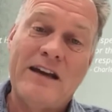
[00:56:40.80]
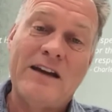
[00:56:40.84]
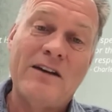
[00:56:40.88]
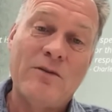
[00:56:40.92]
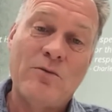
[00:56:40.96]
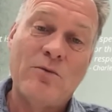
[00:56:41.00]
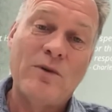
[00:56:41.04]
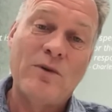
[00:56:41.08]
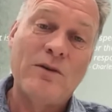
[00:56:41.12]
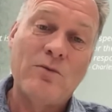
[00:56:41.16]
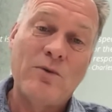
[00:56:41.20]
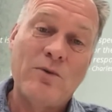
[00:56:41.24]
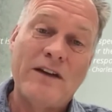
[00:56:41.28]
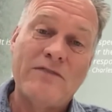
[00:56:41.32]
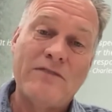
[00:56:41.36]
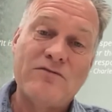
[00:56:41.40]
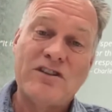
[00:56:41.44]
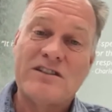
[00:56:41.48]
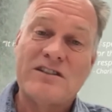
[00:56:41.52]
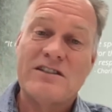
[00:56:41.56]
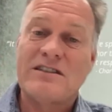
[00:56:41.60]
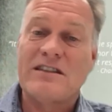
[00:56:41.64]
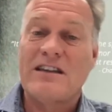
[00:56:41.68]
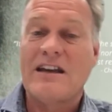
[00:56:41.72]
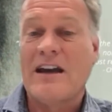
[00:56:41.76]
We have
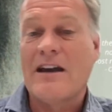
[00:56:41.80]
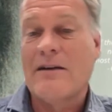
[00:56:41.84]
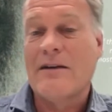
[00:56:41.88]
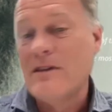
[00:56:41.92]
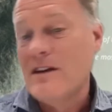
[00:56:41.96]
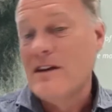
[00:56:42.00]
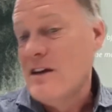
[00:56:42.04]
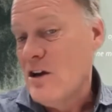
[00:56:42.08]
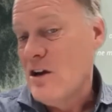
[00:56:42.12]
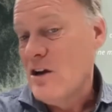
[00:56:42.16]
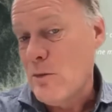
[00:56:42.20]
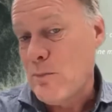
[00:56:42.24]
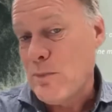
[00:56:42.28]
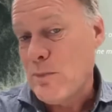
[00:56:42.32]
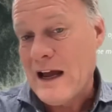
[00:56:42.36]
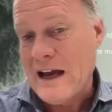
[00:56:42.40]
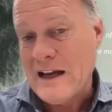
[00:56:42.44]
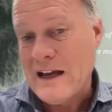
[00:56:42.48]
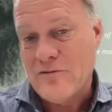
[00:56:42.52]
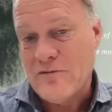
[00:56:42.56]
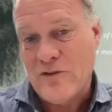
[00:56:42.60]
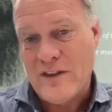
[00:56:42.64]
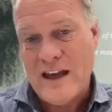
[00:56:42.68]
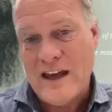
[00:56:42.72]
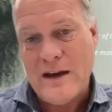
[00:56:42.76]
just
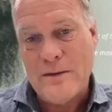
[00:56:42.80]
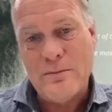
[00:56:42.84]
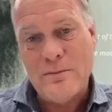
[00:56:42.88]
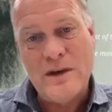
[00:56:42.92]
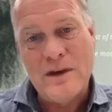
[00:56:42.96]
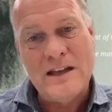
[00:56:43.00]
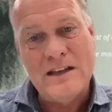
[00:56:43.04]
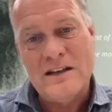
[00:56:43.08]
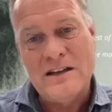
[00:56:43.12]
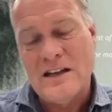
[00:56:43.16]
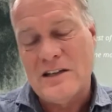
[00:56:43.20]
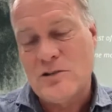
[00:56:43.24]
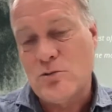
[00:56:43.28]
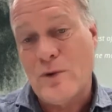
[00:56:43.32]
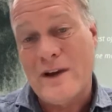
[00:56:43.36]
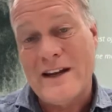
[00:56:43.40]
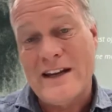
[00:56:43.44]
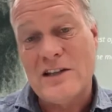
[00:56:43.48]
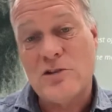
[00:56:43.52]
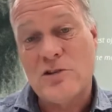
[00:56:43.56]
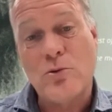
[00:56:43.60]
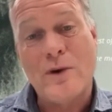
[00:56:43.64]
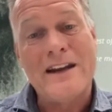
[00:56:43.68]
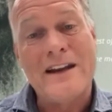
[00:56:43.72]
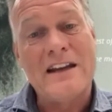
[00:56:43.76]
applied for them in
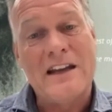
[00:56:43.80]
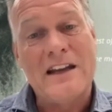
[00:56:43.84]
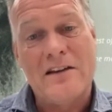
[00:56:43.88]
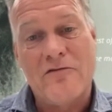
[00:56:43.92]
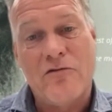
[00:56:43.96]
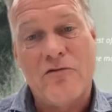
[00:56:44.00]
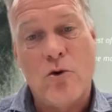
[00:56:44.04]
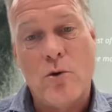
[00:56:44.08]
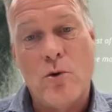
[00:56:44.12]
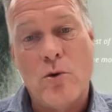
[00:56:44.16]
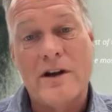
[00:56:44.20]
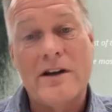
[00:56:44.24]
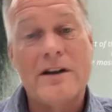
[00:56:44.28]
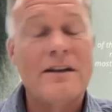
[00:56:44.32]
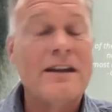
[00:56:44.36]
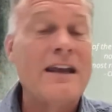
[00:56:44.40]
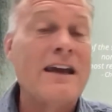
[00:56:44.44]
2020 and forward.